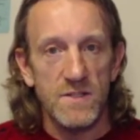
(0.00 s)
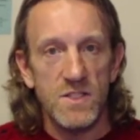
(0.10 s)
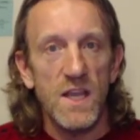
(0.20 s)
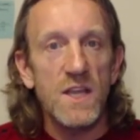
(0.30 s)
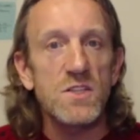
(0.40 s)

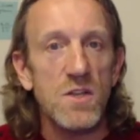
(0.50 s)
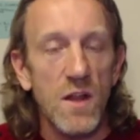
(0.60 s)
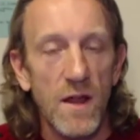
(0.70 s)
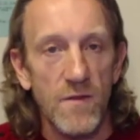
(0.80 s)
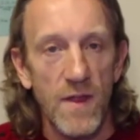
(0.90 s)
change a
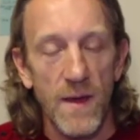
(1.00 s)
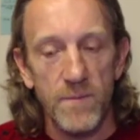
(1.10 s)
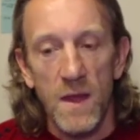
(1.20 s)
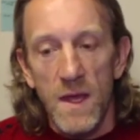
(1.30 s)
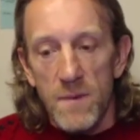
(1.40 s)
lot of that.
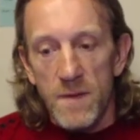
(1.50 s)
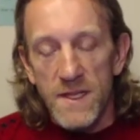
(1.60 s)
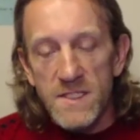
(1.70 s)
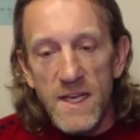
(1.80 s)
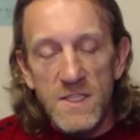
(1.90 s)
But
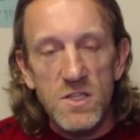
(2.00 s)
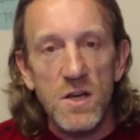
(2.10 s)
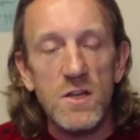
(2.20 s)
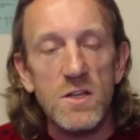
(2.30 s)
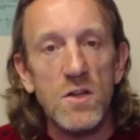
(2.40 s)
as I
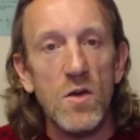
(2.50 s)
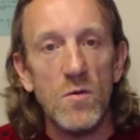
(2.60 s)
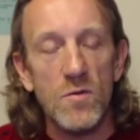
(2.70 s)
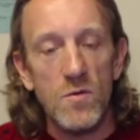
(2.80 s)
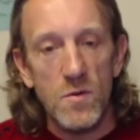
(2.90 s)
started to
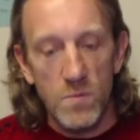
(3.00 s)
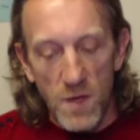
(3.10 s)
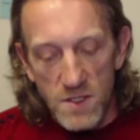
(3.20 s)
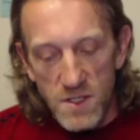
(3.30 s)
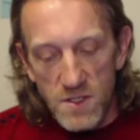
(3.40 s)
go through the
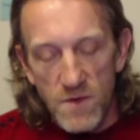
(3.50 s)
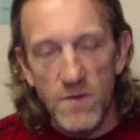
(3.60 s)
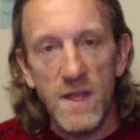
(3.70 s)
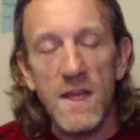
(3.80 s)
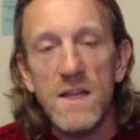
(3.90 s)
process of
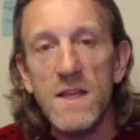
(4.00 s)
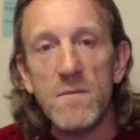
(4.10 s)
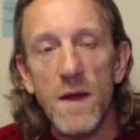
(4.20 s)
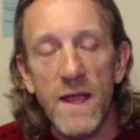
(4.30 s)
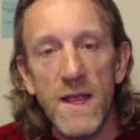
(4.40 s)

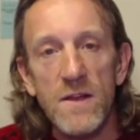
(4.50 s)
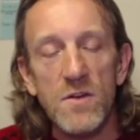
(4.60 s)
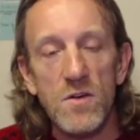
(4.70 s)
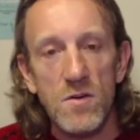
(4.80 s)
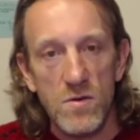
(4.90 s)
healing my
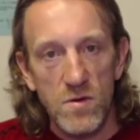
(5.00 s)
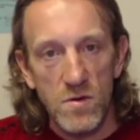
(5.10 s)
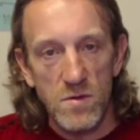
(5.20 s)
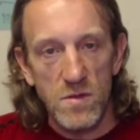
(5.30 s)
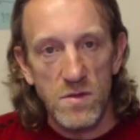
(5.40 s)
inner
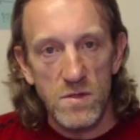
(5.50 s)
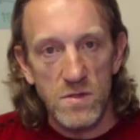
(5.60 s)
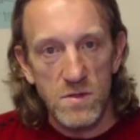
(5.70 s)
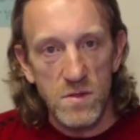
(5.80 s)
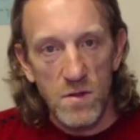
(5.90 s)

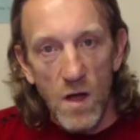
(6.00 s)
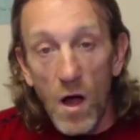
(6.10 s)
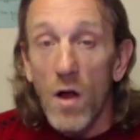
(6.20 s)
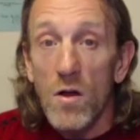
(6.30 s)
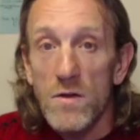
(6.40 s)

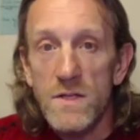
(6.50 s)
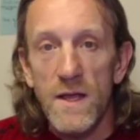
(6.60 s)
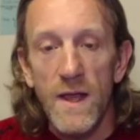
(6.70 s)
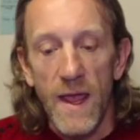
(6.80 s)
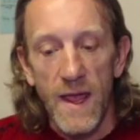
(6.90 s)
heart
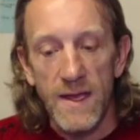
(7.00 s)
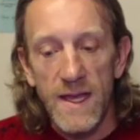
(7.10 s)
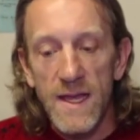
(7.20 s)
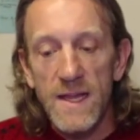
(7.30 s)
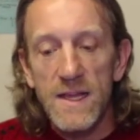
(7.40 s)
and
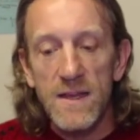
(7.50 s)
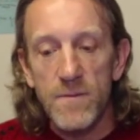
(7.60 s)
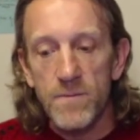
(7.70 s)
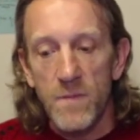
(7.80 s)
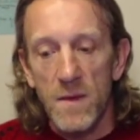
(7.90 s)

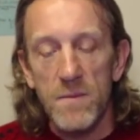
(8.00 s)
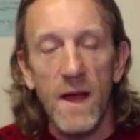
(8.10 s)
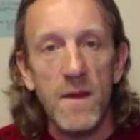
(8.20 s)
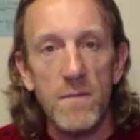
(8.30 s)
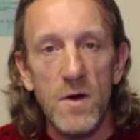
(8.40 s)
healing
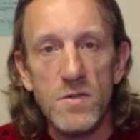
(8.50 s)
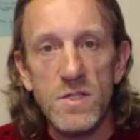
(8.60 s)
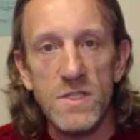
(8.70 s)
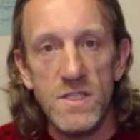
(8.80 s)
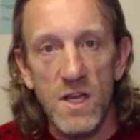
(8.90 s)
my
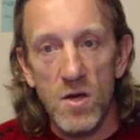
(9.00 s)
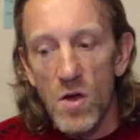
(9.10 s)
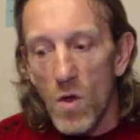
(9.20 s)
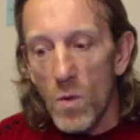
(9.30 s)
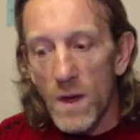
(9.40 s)
emotions here,
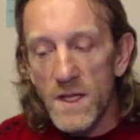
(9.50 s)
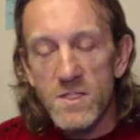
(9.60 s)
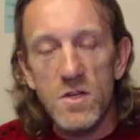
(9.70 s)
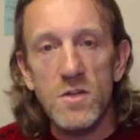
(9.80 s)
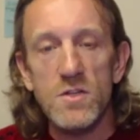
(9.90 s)
what I
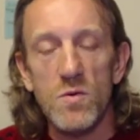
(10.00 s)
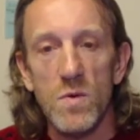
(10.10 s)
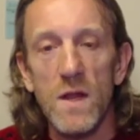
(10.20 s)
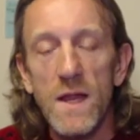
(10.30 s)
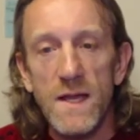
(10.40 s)
started to
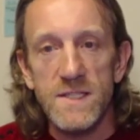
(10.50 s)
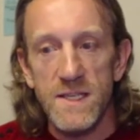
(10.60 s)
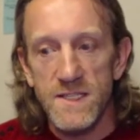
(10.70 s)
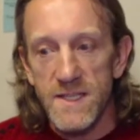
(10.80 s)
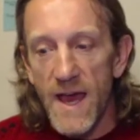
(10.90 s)
realize
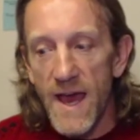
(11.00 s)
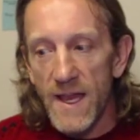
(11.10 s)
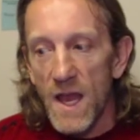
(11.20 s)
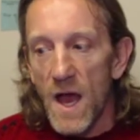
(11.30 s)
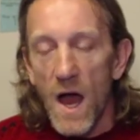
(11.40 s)
is
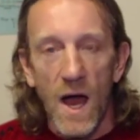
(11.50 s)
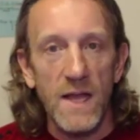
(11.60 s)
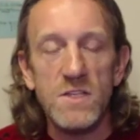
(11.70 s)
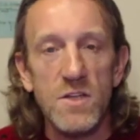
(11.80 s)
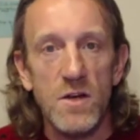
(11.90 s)
that
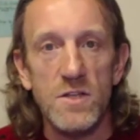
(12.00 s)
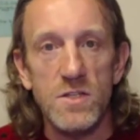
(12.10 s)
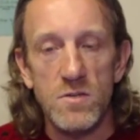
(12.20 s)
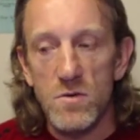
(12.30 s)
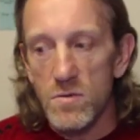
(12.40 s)
I started
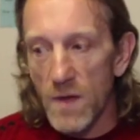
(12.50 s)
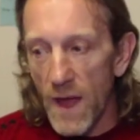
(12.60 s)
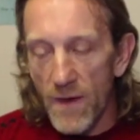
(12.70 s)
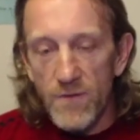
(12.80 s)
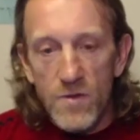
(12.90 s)
to
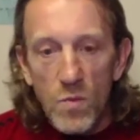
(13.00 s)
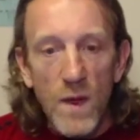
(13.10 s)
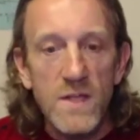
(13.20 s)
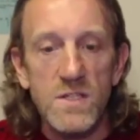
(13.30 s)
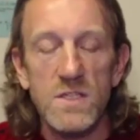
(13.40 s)
have the
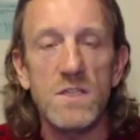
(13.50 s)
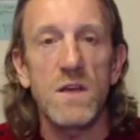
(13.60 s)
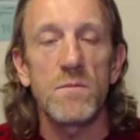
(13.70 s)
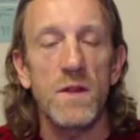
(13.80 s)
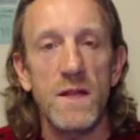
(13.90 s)
weight just
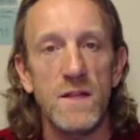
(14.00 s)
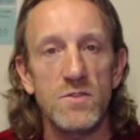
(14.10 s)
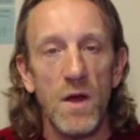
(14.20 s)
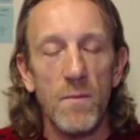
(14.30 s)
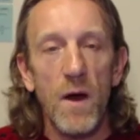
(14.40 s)
completely
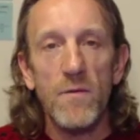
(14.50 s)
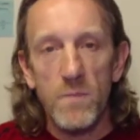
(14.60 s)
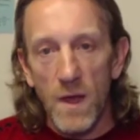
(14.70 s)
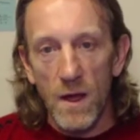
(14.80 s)
drop off